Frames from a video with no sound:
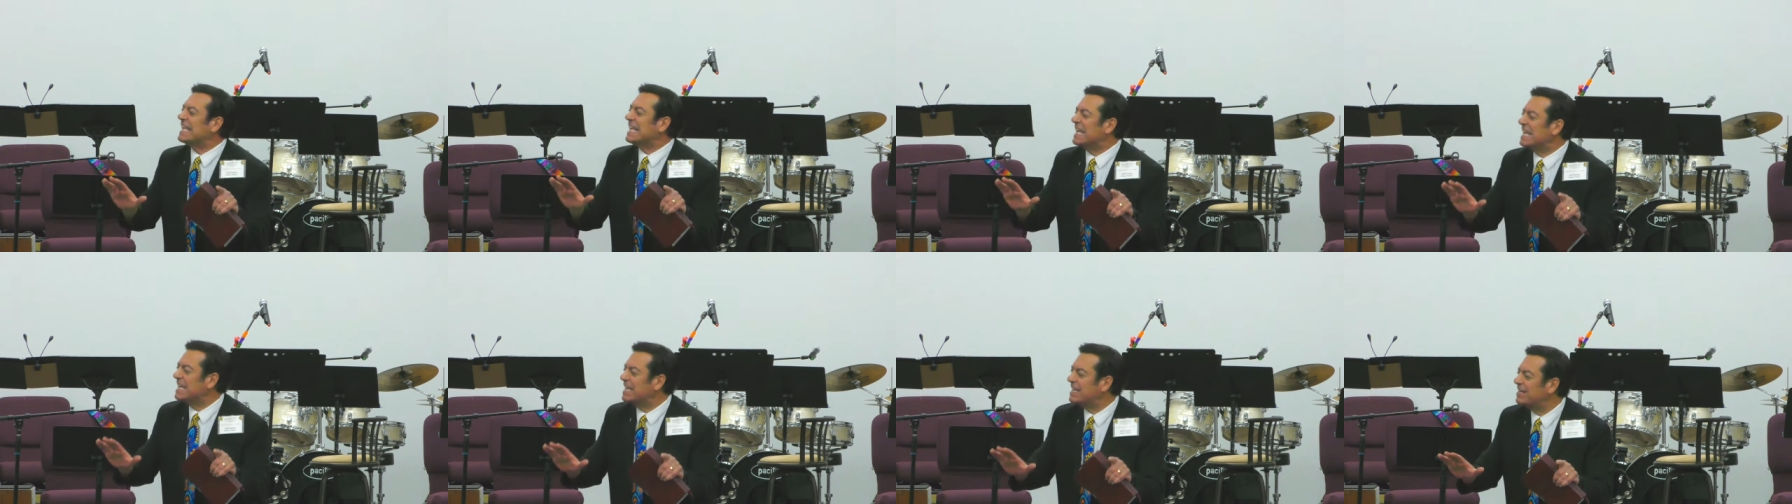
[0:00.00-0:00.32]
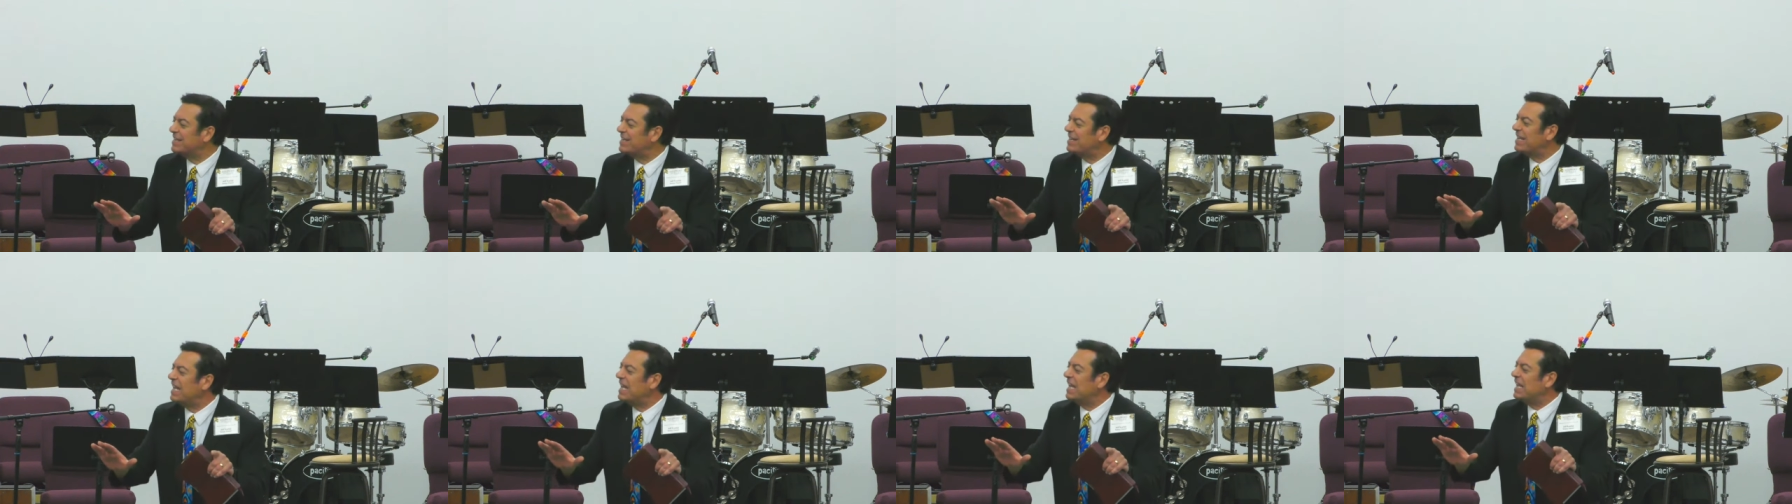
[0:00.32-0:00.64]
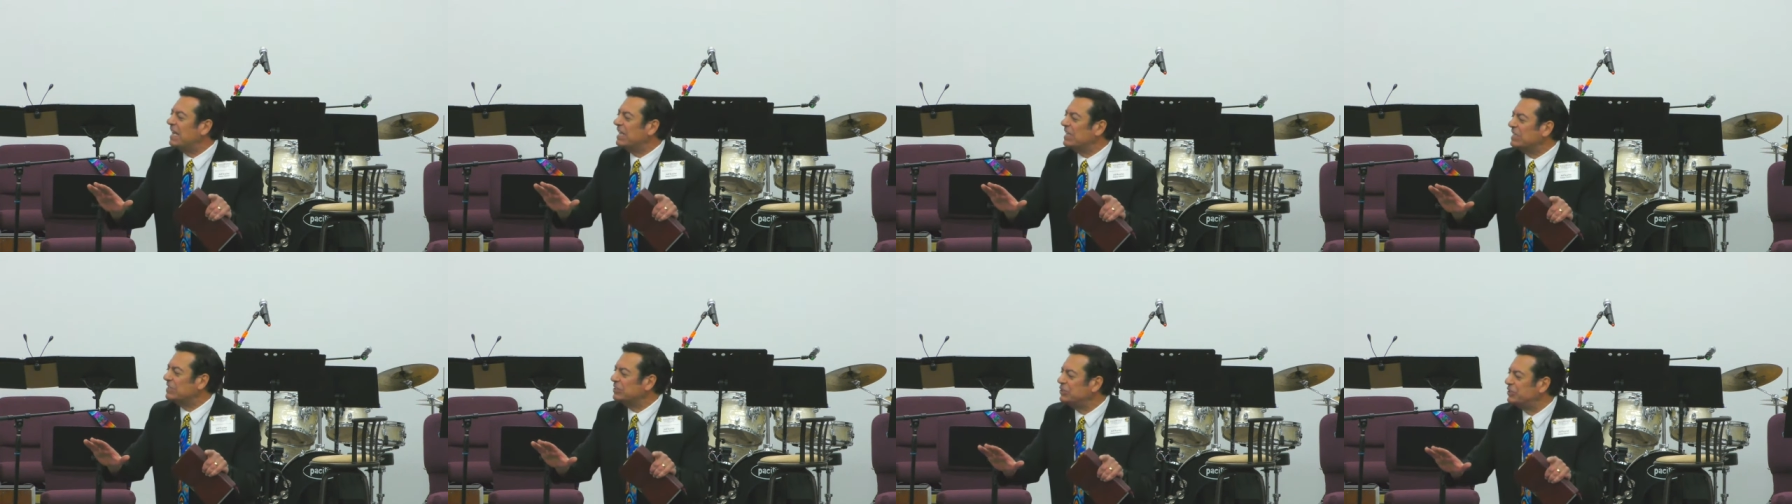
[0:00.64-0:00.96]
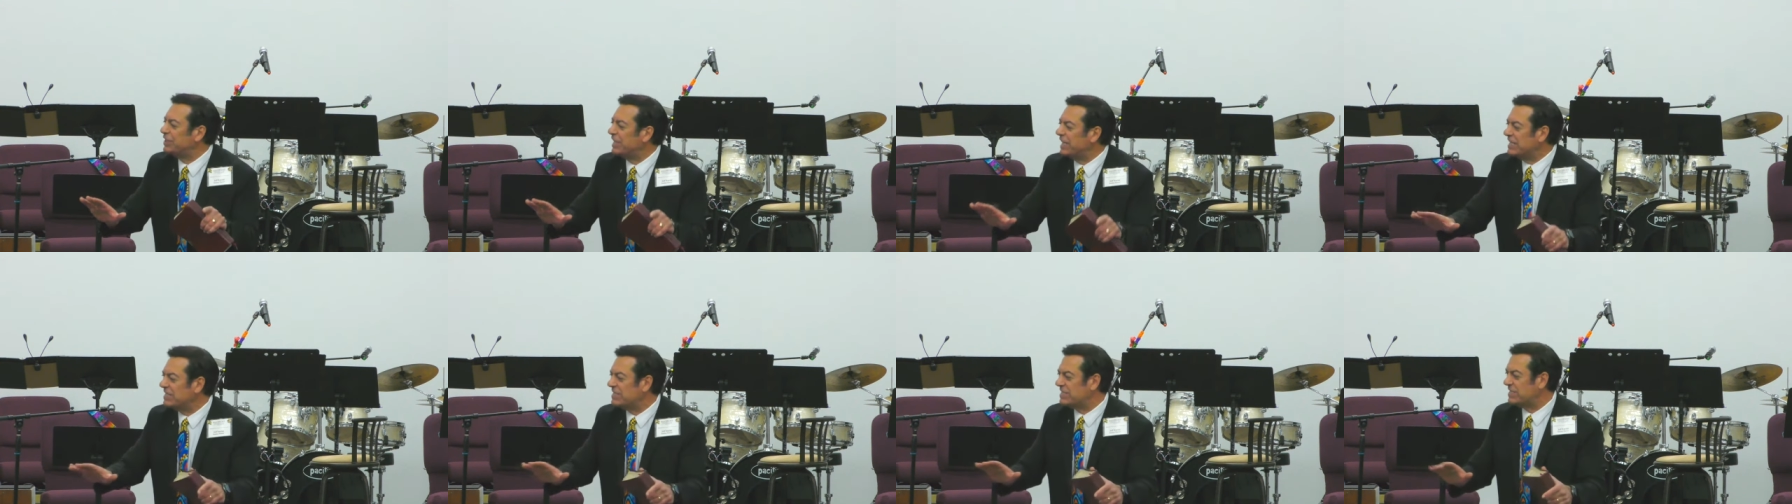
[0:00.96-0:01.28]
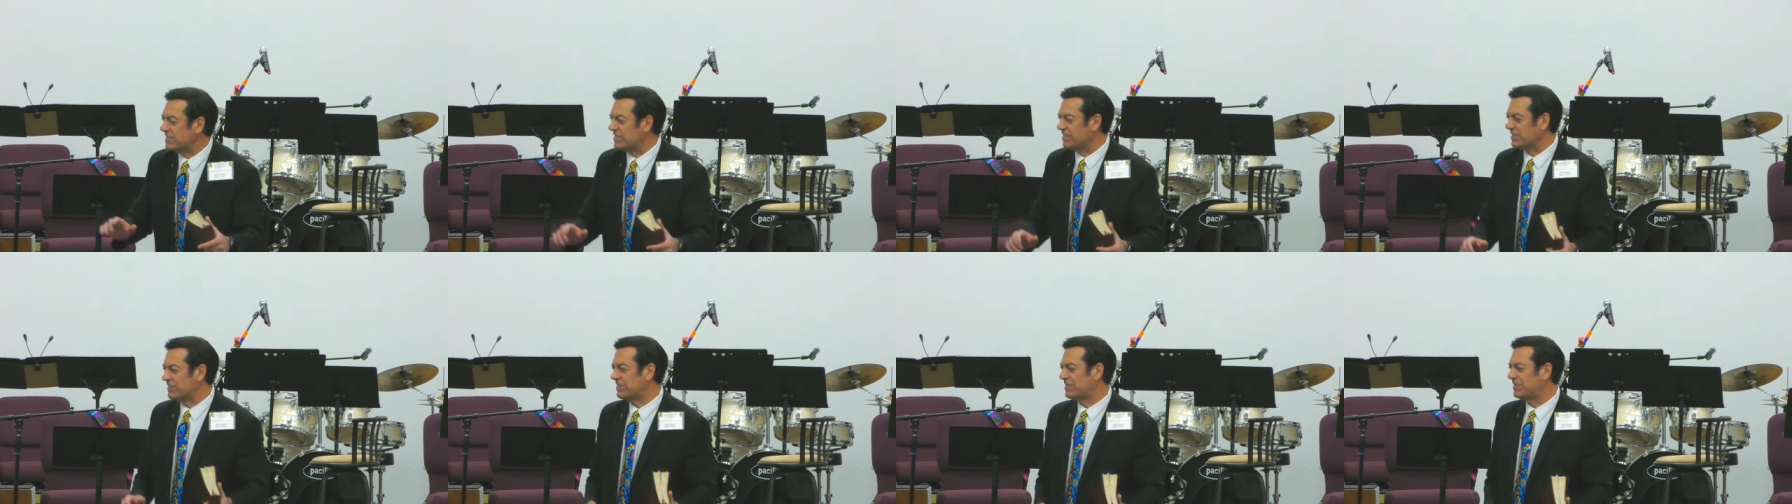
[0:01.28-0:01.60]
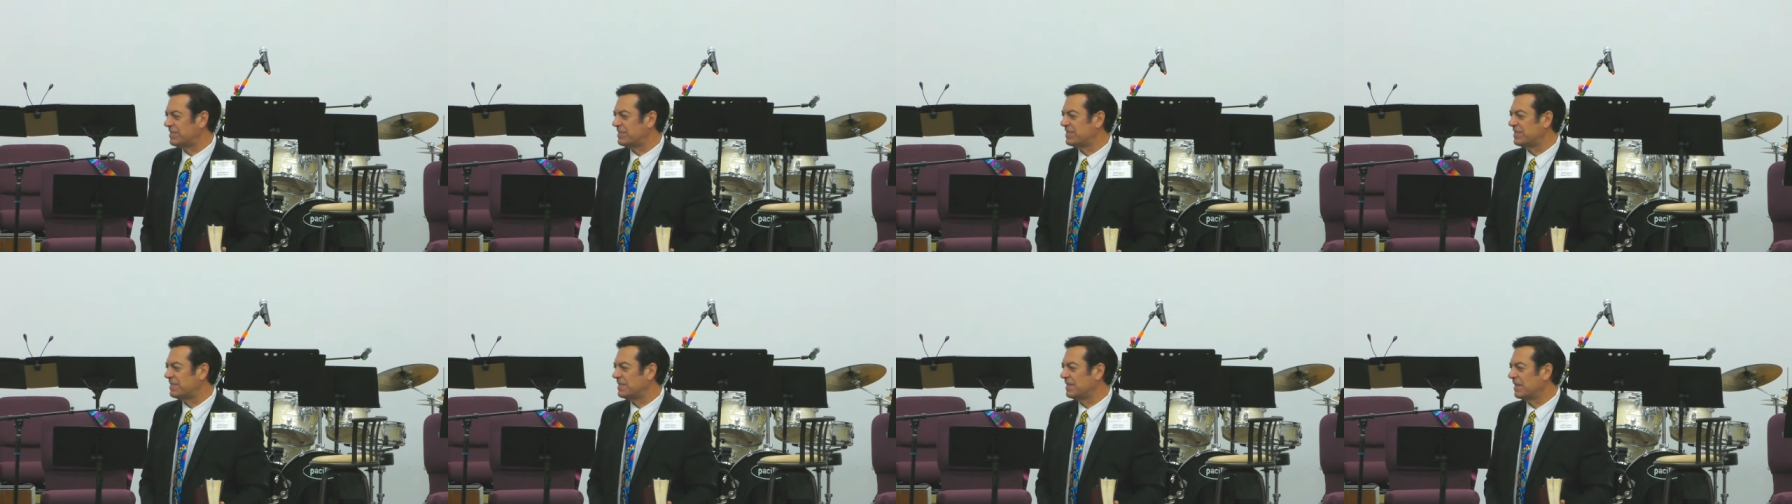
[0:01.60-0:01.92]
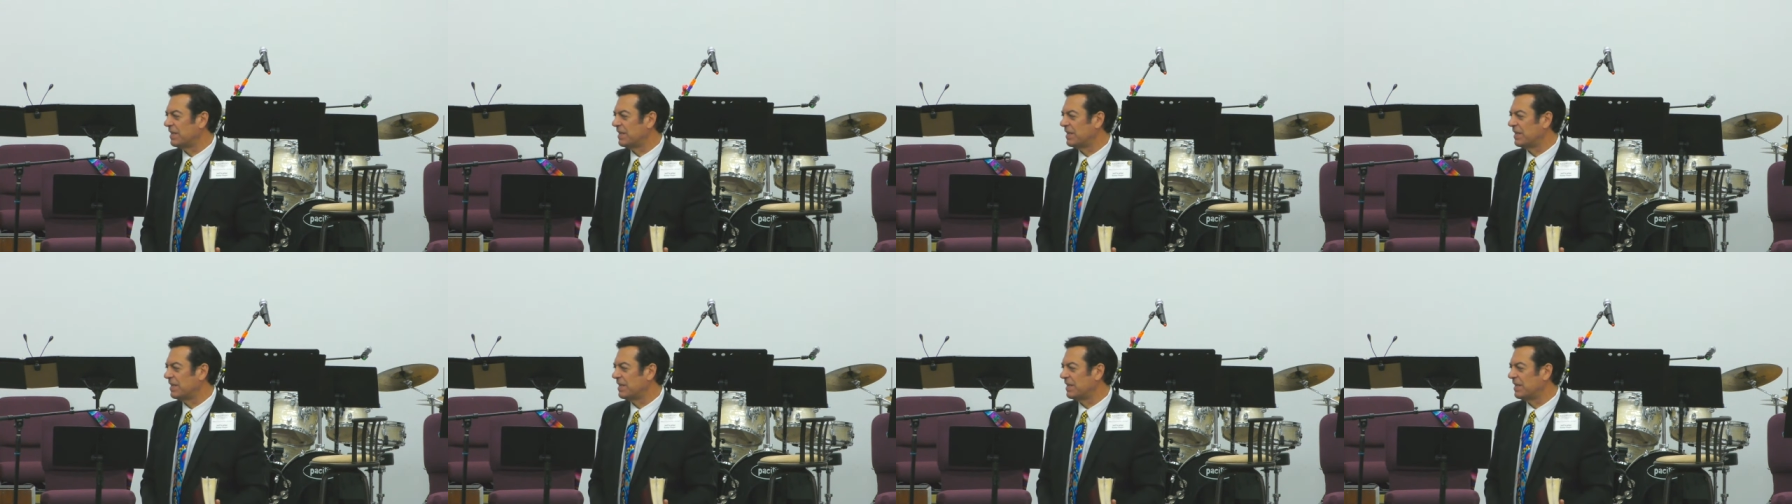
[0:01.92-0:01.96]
in Jesus.